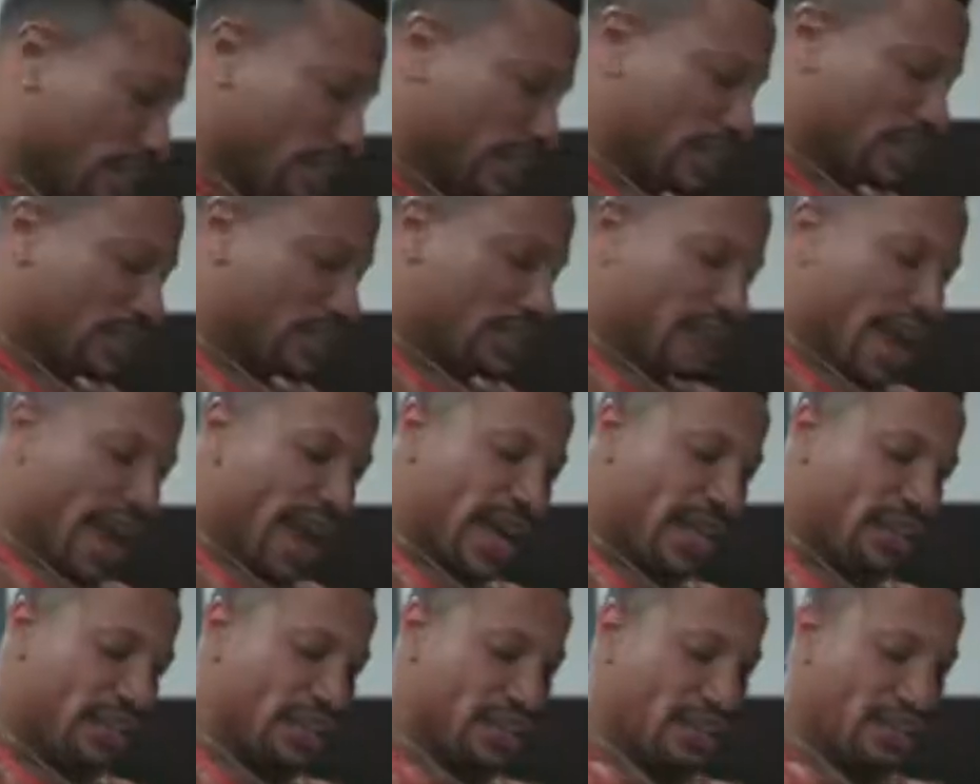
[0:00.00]
Mrs.
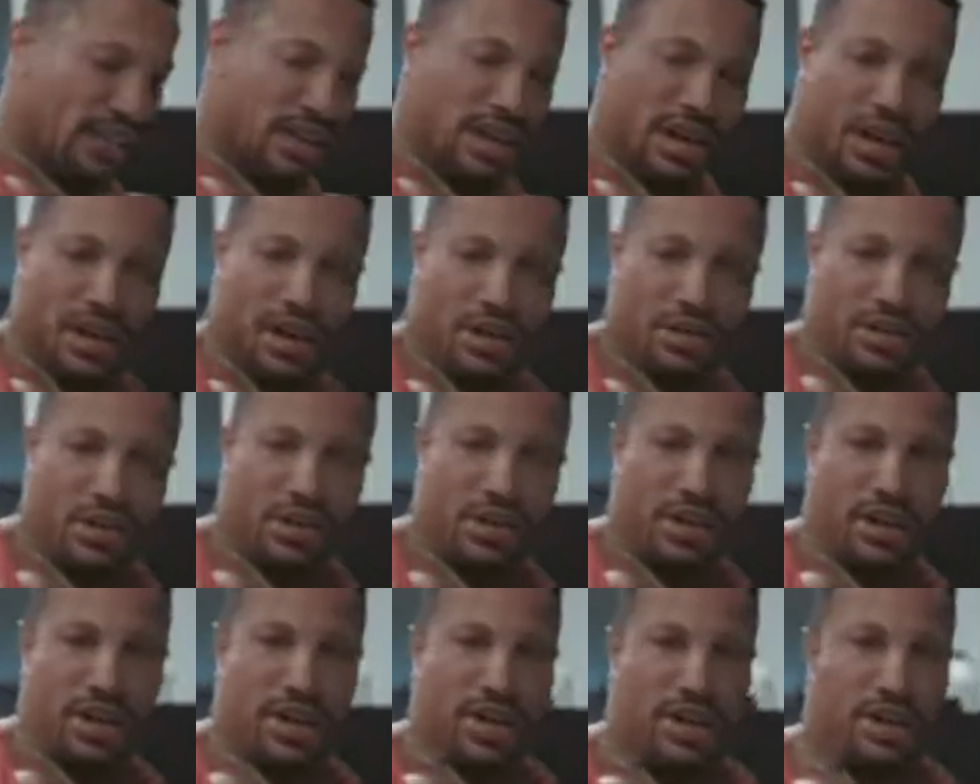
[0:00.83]
Dash seasoning that's
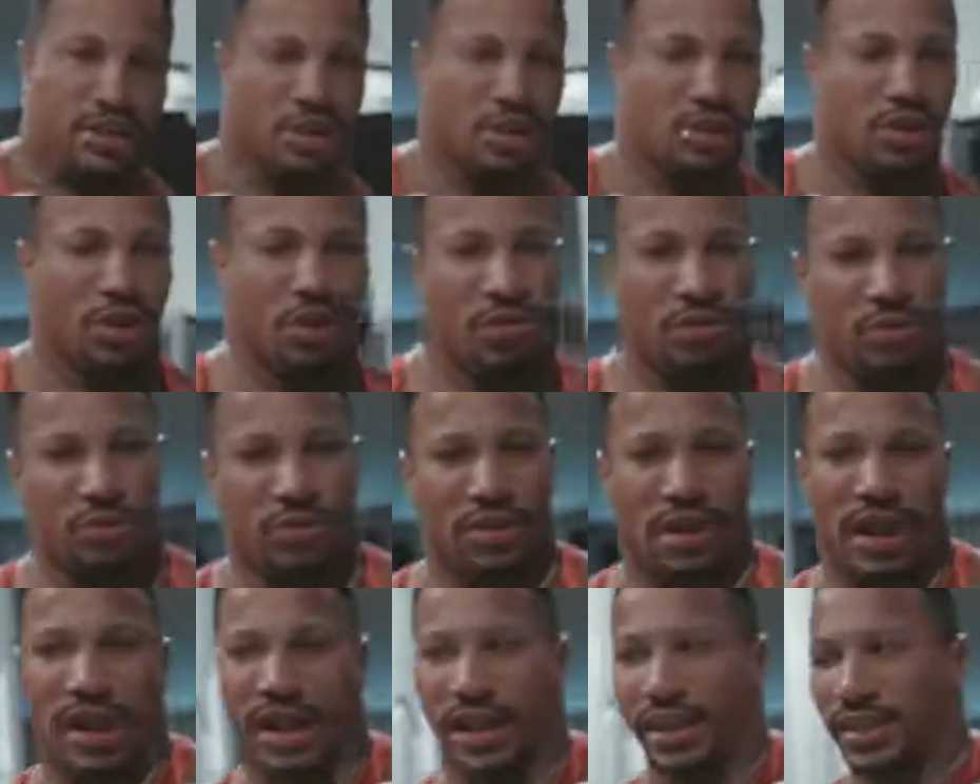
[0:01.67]
on there because you
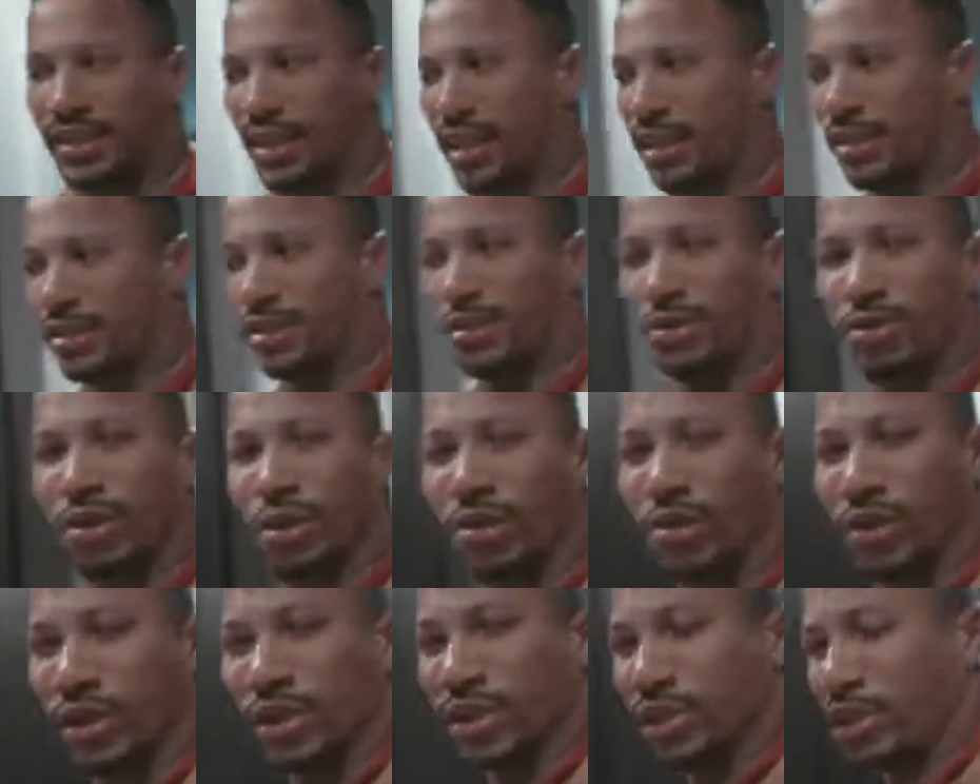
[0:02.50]
don't, like I said, I do
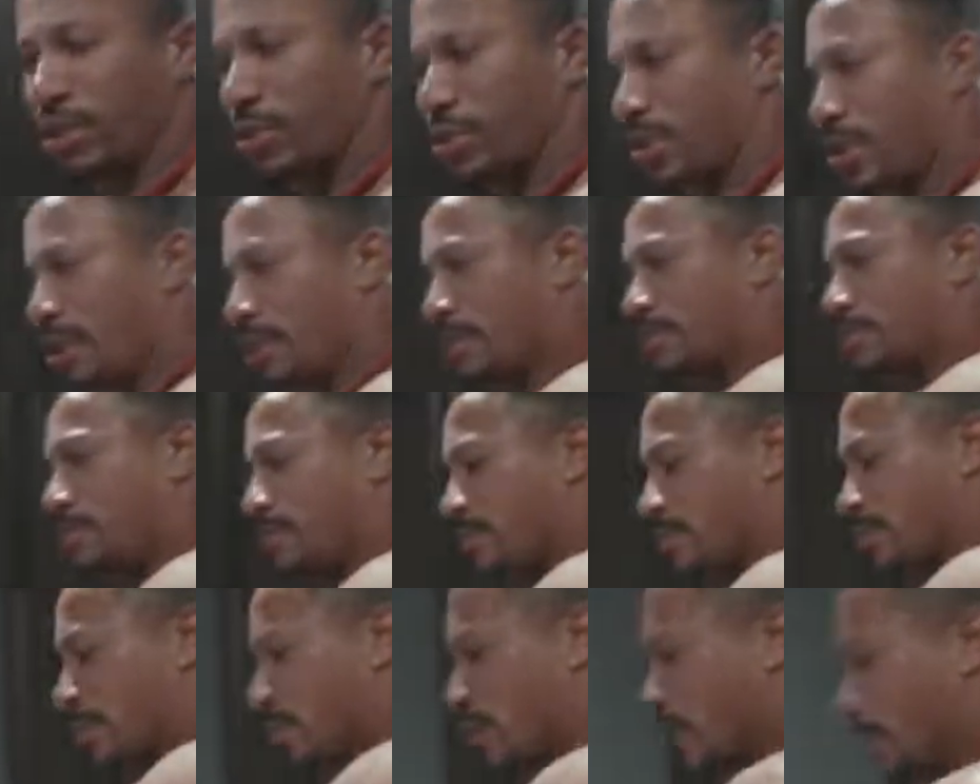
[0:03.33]
lower sodium
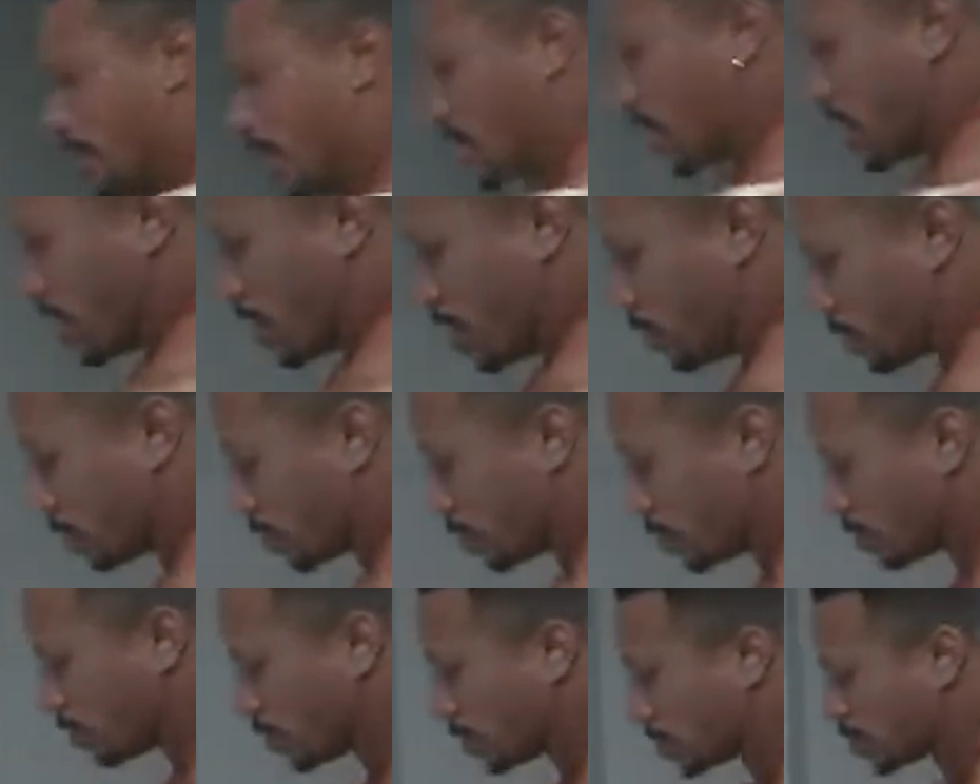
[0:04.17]
when I'm getting
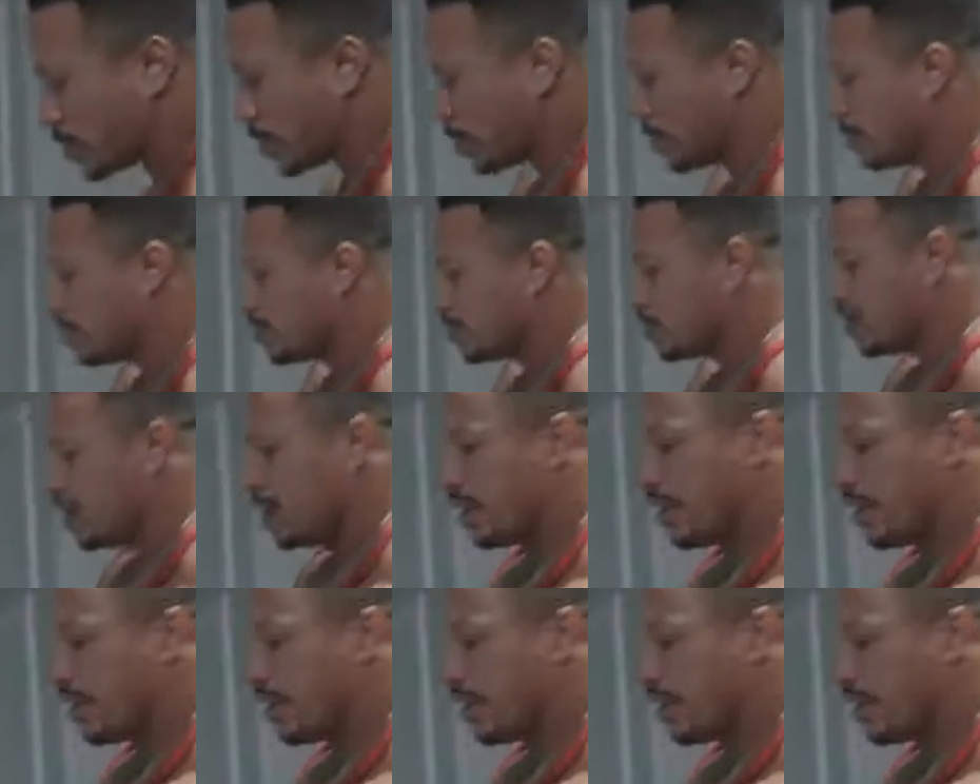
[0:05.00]
closer to a show.